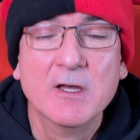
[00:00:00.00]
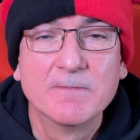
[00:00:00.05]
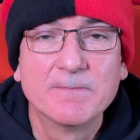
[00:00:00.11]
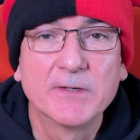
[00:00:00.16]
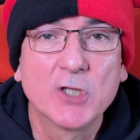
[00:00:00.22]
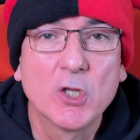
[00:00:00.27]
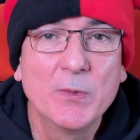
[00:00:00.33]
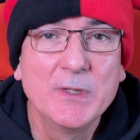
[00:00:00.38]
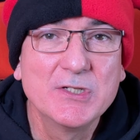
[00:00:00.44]

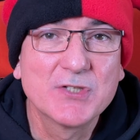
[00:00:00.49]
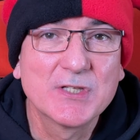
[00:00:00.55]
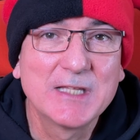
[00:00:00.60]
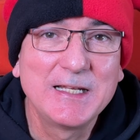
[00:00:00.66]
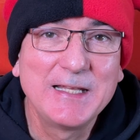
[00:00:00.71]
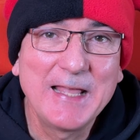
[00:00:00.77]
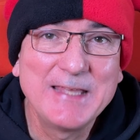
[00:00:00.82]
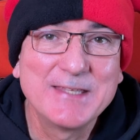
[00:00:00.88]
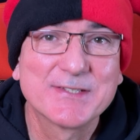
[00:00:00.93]
for going to
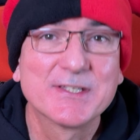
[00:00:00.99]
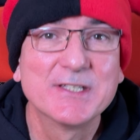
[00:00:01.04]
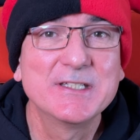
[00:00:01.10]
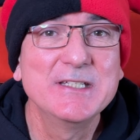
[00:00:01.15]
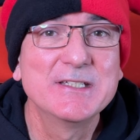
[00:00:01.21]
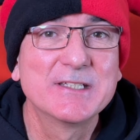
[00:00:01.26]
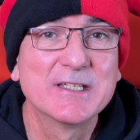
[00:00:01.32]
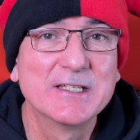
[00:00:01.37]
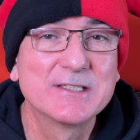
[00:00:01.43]
the lengths that
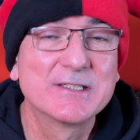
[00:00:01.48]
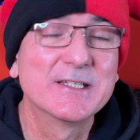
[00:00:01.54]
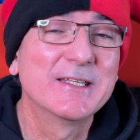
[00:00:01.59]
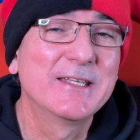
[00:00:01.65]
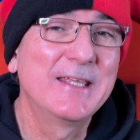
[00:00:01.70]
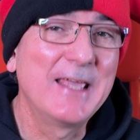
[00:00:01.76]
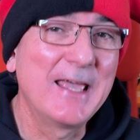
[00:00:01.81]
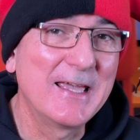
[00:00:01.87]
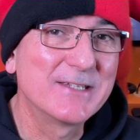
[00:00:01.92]
he did to
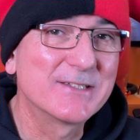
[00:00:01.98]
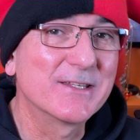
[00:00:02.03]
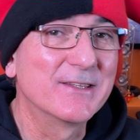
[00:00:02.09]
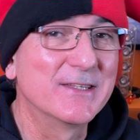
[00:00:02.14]
get